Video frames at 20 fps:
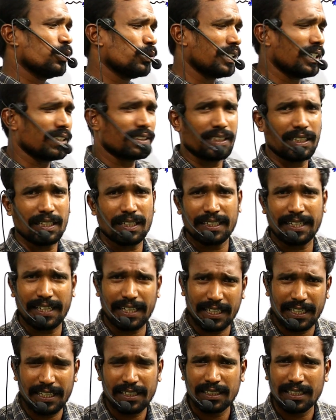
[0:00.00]
adugutadu sir
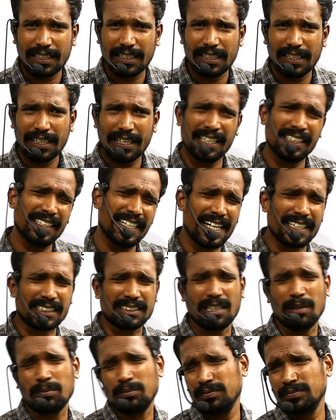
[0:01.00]
ante any
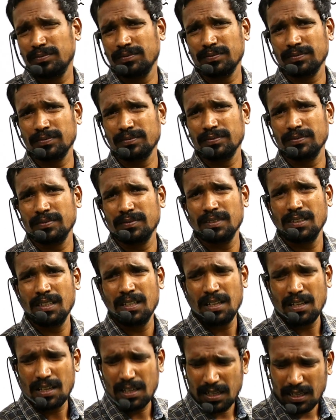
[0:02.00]
exam
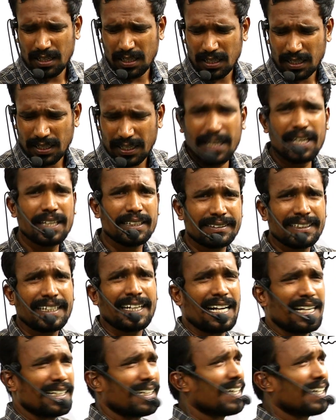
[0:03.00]
easy ga